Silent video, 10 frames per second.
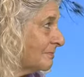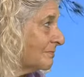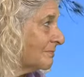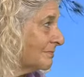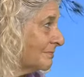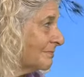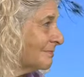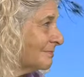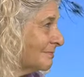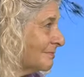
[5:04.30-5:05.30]

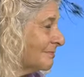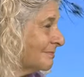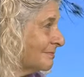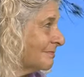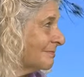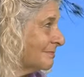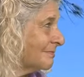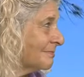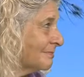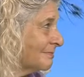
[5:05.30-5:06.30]

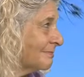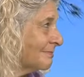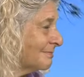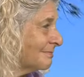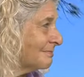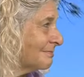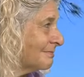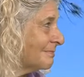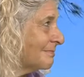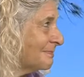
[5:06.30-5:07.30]

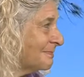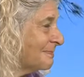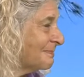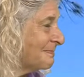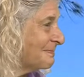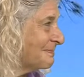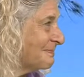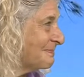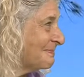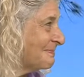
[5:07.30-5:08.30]

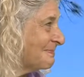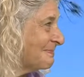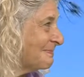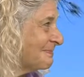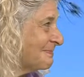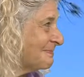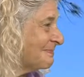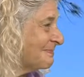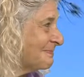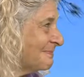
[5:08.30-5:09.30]

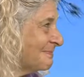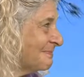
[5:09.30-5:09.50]
(not speaking)